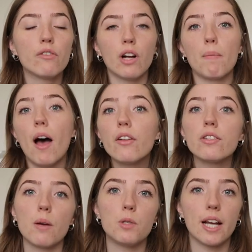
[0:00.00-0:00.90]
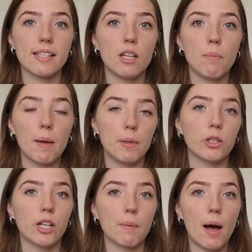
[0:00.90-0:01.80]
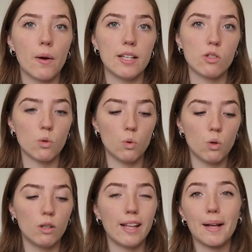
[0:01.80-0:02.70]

from other subjects that you might be learning about in school,